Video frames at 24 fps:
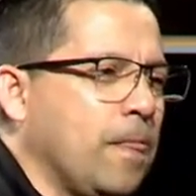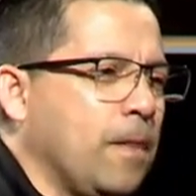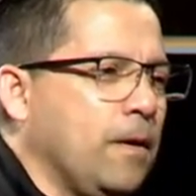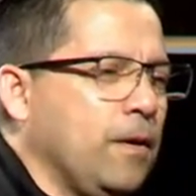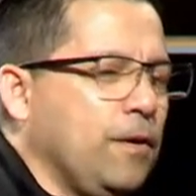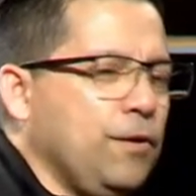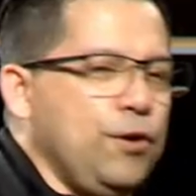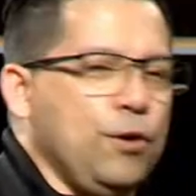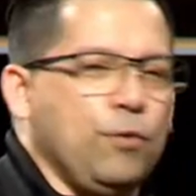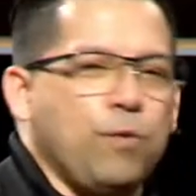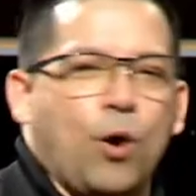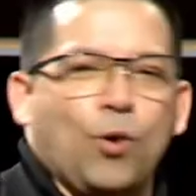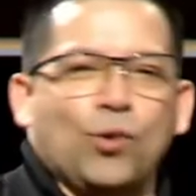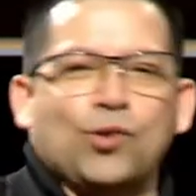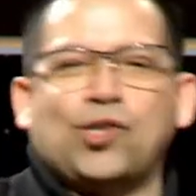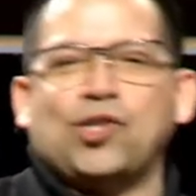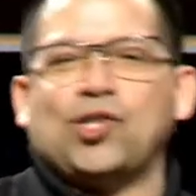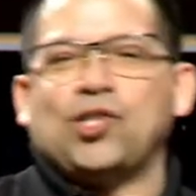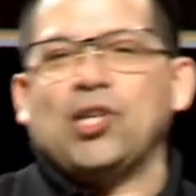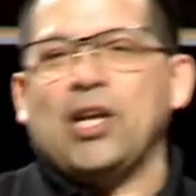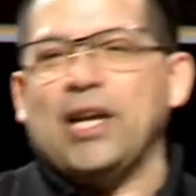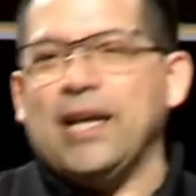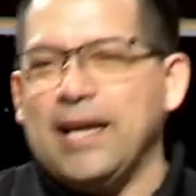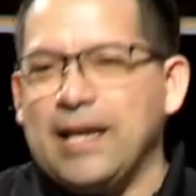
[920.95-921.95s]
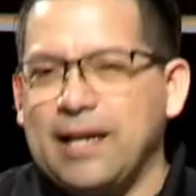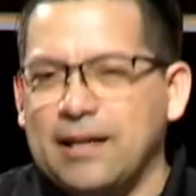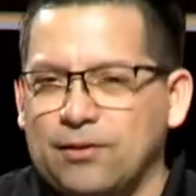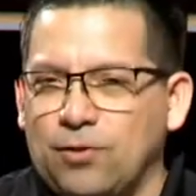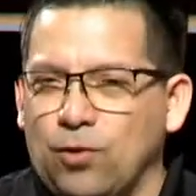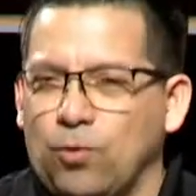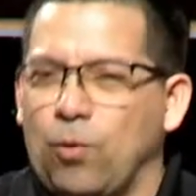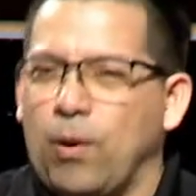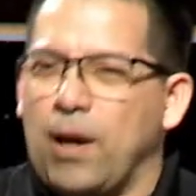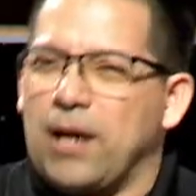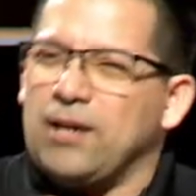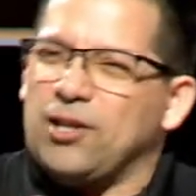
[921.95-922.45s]
You won't see it the
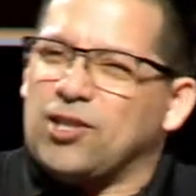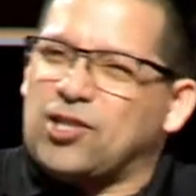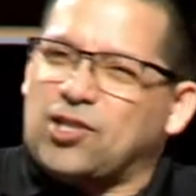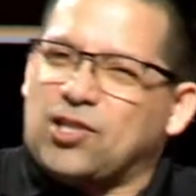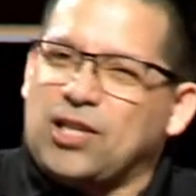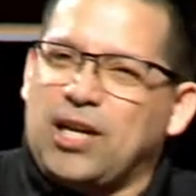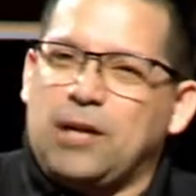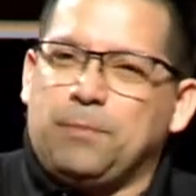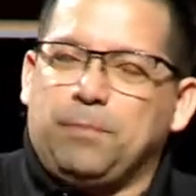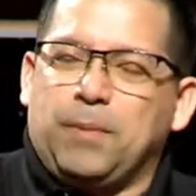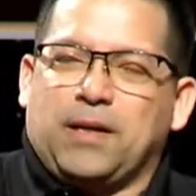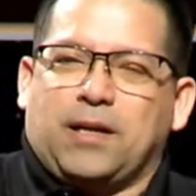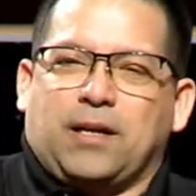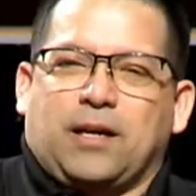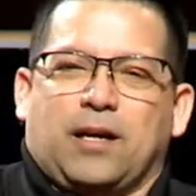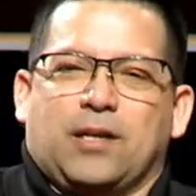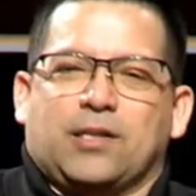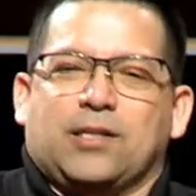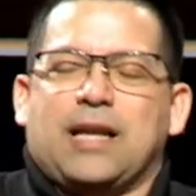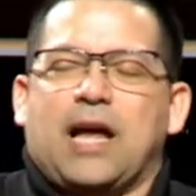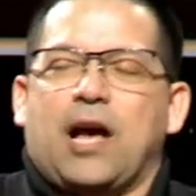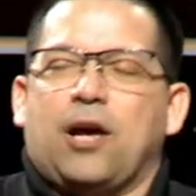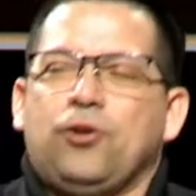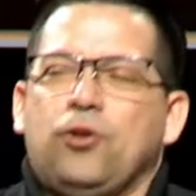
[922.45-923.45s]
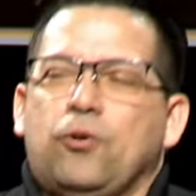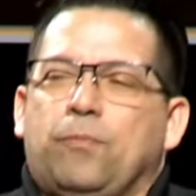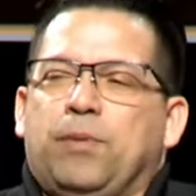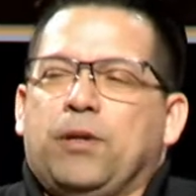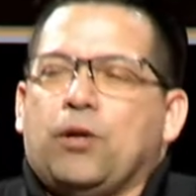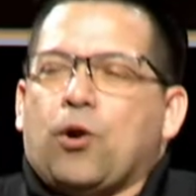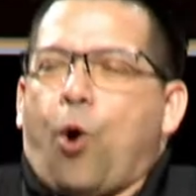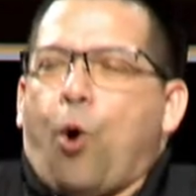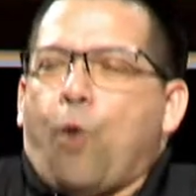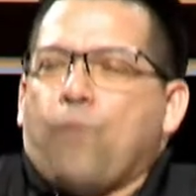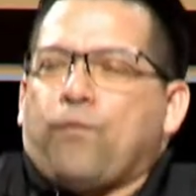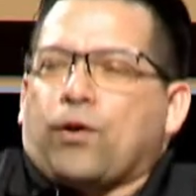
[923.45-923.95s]
way you see it because now you've been
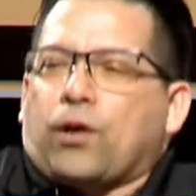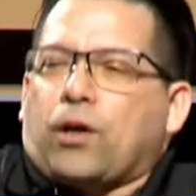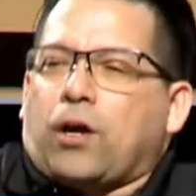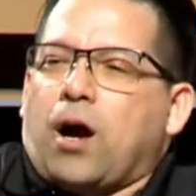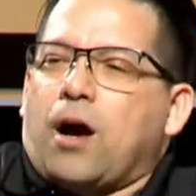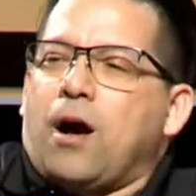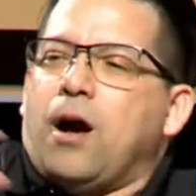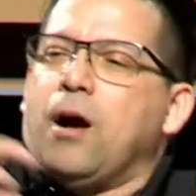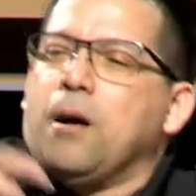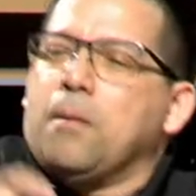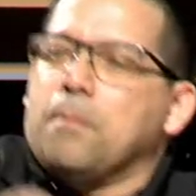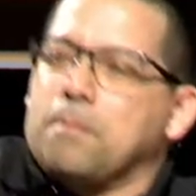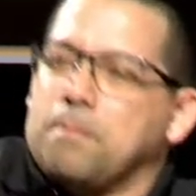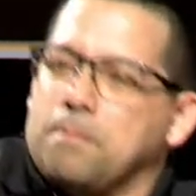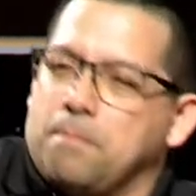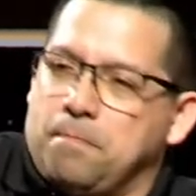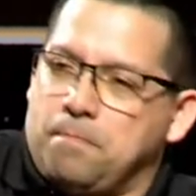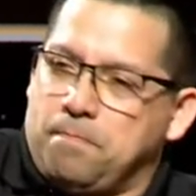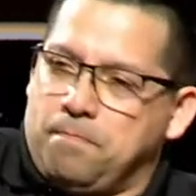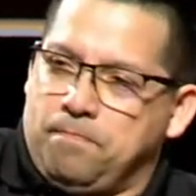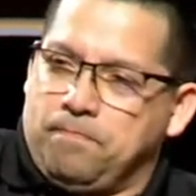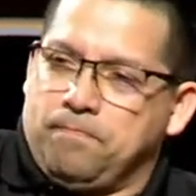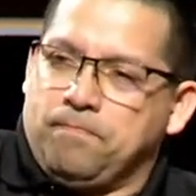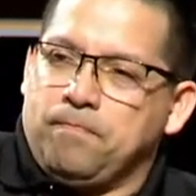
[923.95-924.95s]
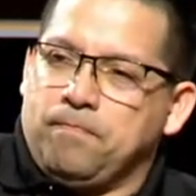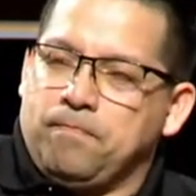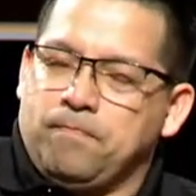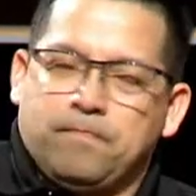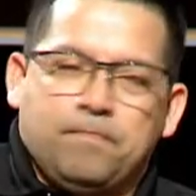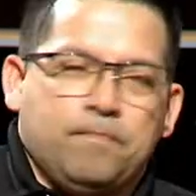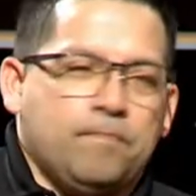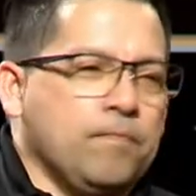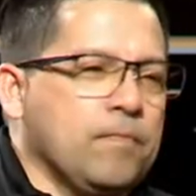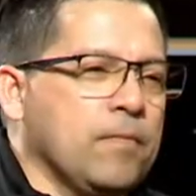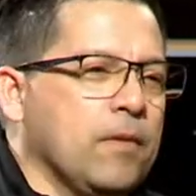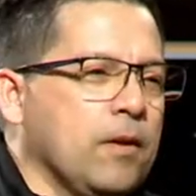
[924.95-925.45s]
overcome
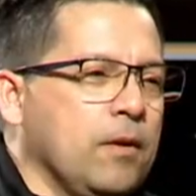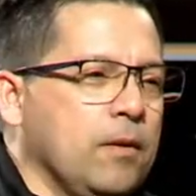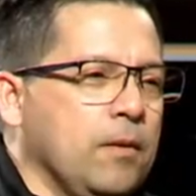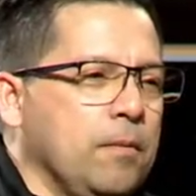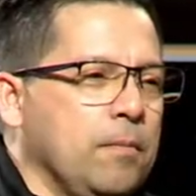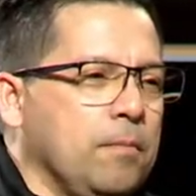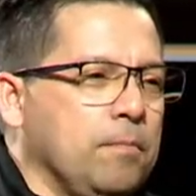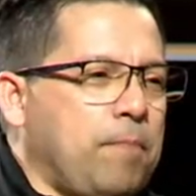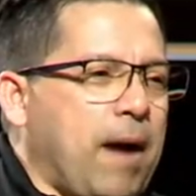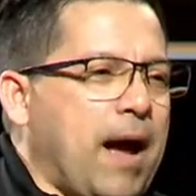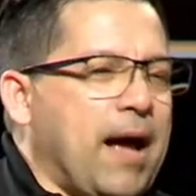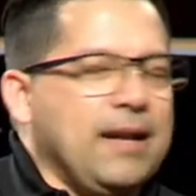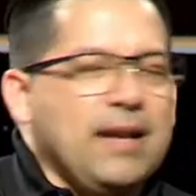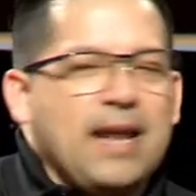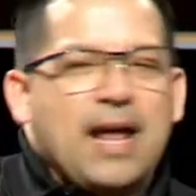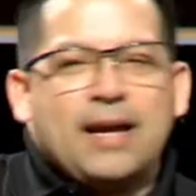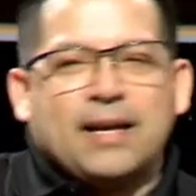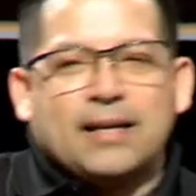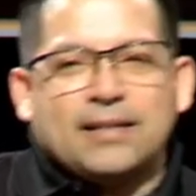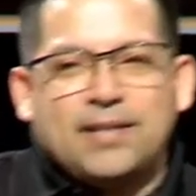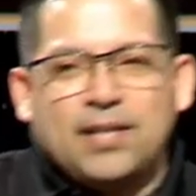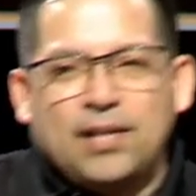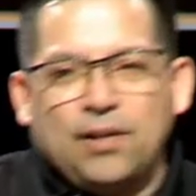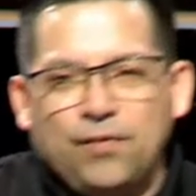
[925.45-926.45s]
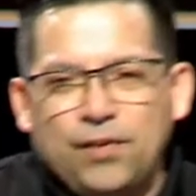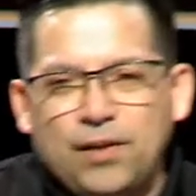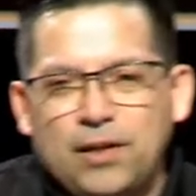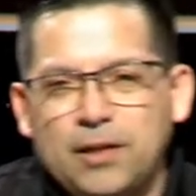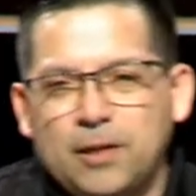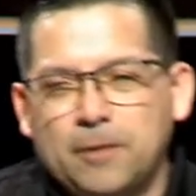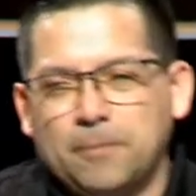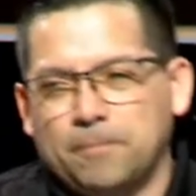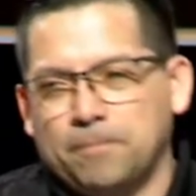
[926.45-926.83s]
by negativity.